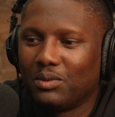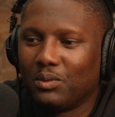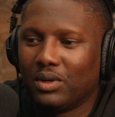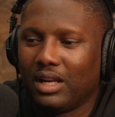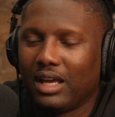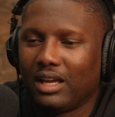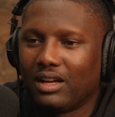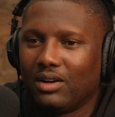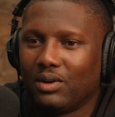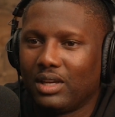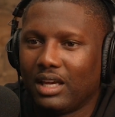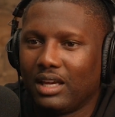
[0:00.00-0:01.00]
we're like,
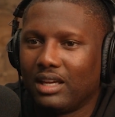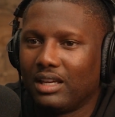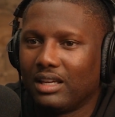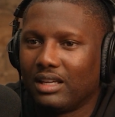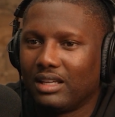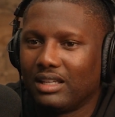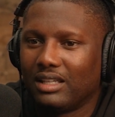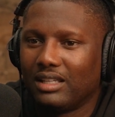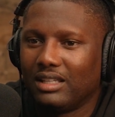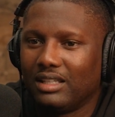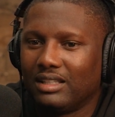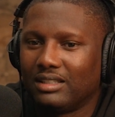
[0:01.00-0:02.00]
okay.
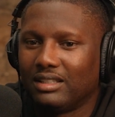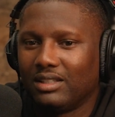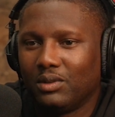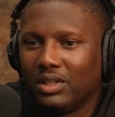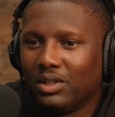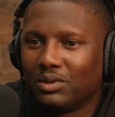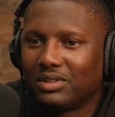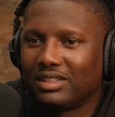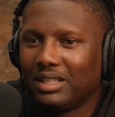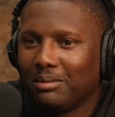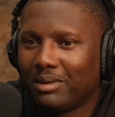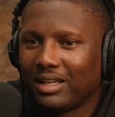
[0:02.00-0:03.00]
It don't
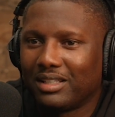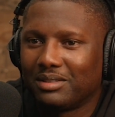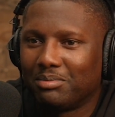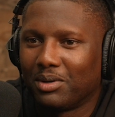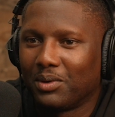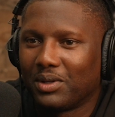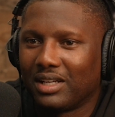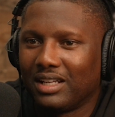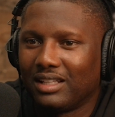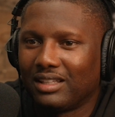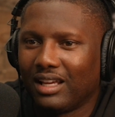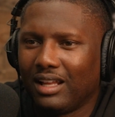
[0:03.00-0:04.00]
seem like it's broken or
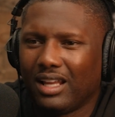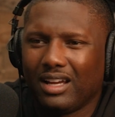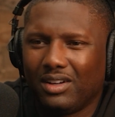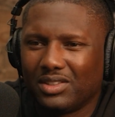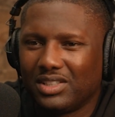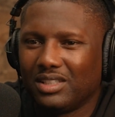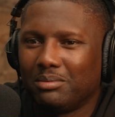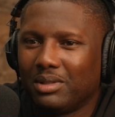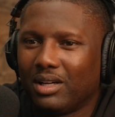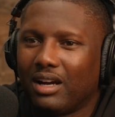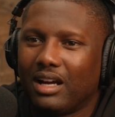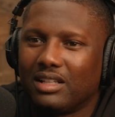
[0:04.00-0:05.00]
anything. I'm like, oh, she'll
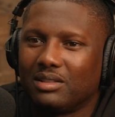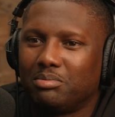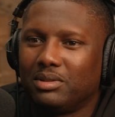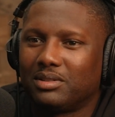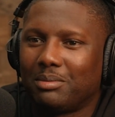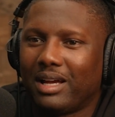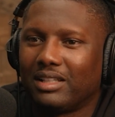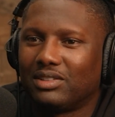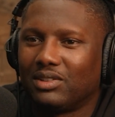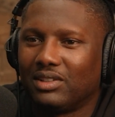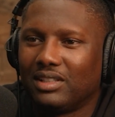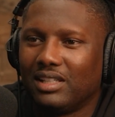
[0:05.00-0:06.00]
be all right. Just put some ice
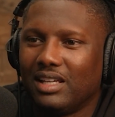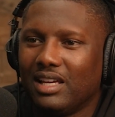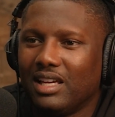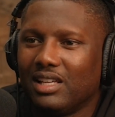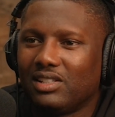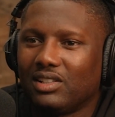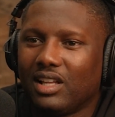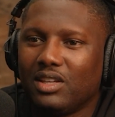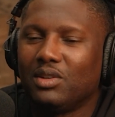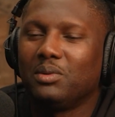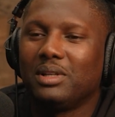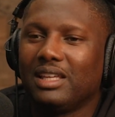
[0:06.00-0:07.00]
on it. And she's like, you
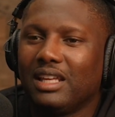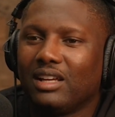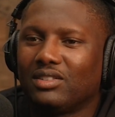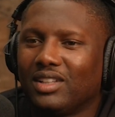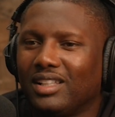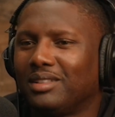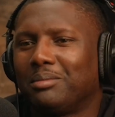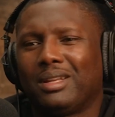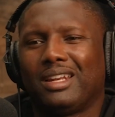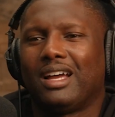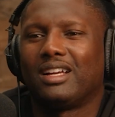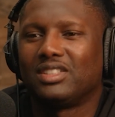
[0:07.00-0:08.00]
don't want to get x-rays? I'm like,
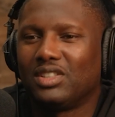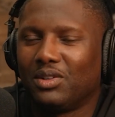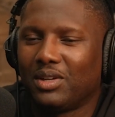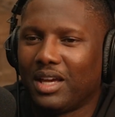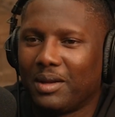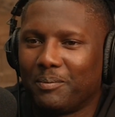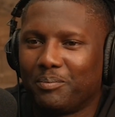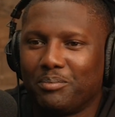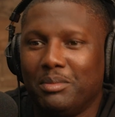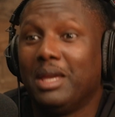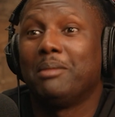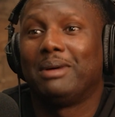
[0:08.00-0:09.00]
nah, she okay.
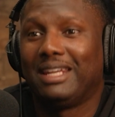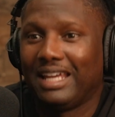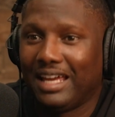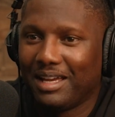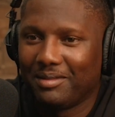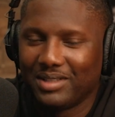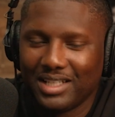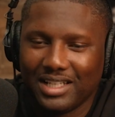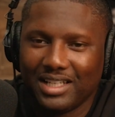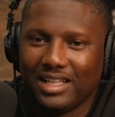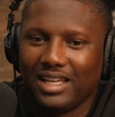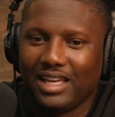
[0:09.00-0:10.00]
Me and my dad.
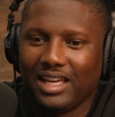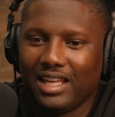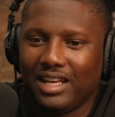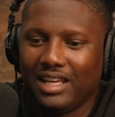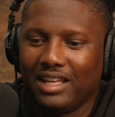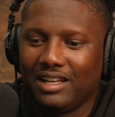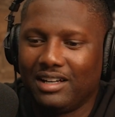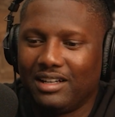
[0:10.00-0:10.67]
And then